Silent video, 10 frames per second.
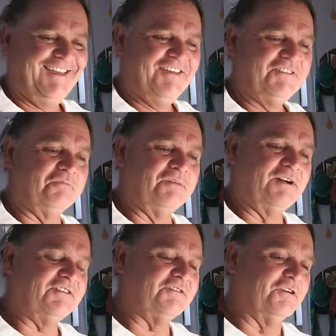So, but
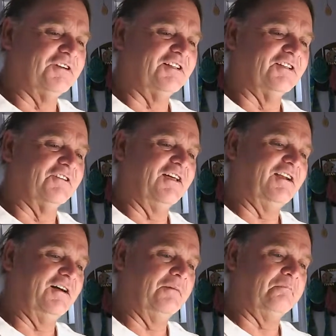I just wanted to clear that
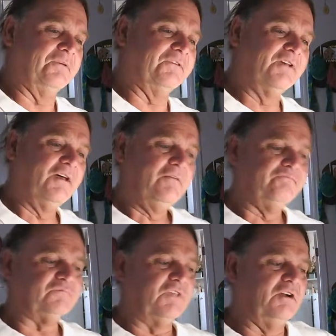up because,
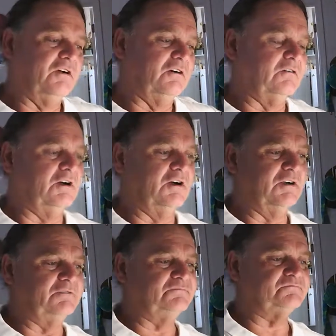
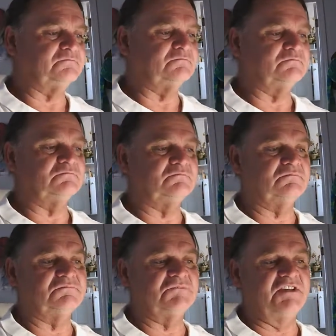
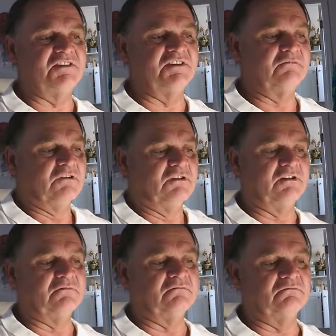it didn't
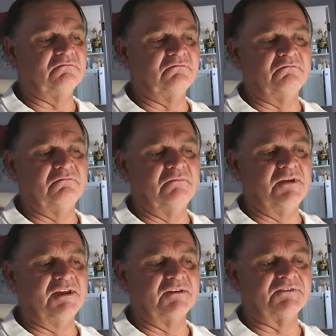really
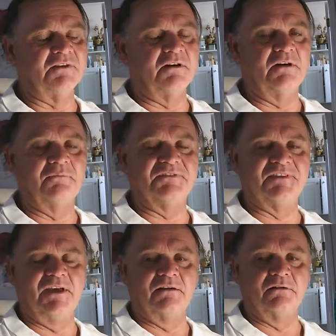make us
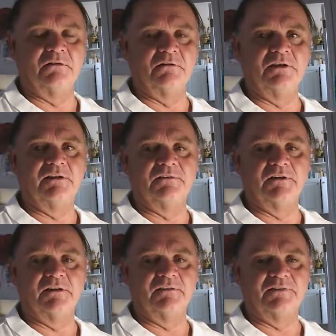upset or
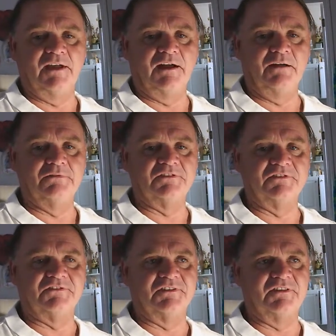anything like that to
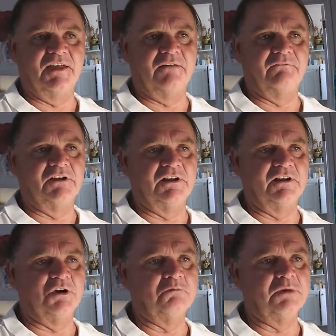see that
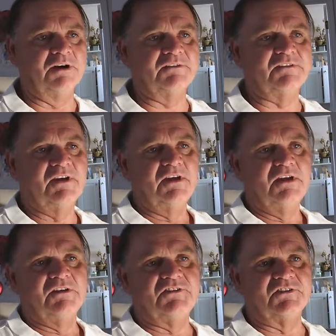video, but
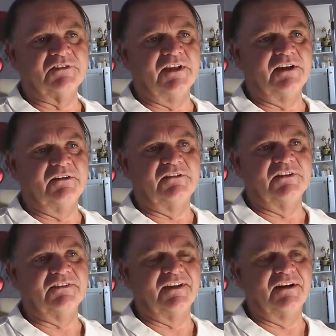just let
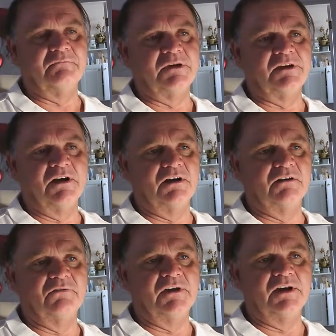it be
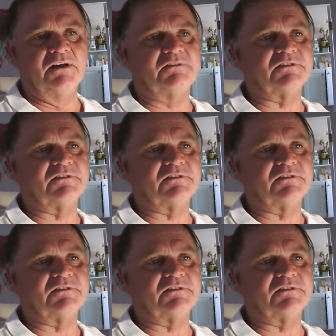known that